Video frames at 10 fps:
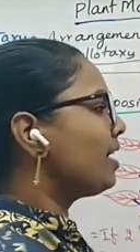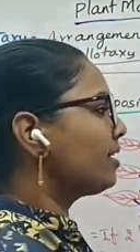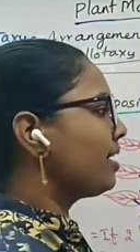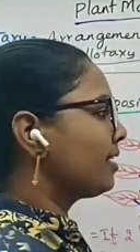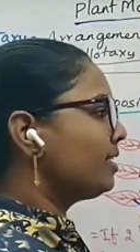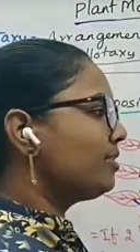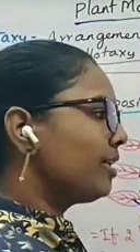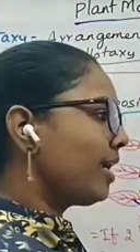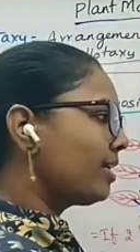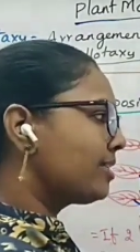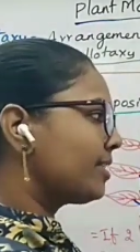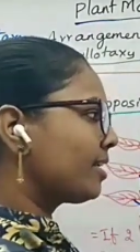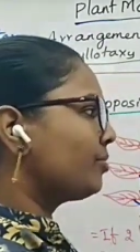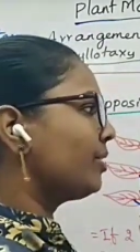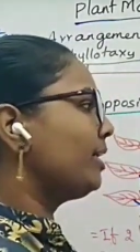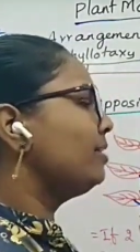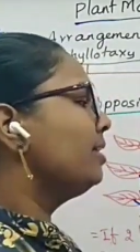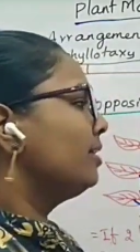are arranged and surrounded